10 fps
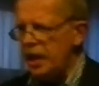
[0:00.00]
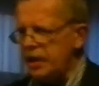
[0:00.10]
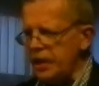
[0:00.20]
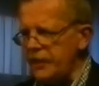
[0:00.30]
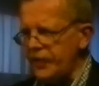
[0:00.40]

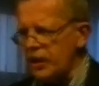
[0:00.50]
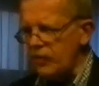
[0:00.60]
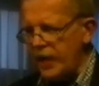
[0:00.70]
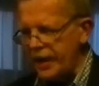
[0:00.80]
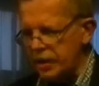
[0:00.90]
leaving
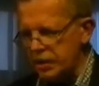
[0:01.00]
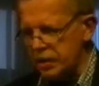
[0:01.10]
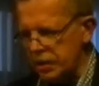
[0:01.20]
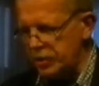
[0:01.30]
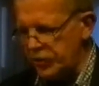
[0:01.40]

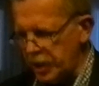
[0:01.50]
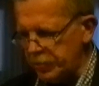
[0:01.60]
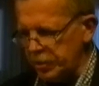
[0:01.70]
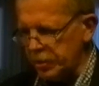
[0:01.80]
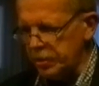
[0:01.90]
rags and
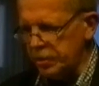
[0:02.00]
rubble,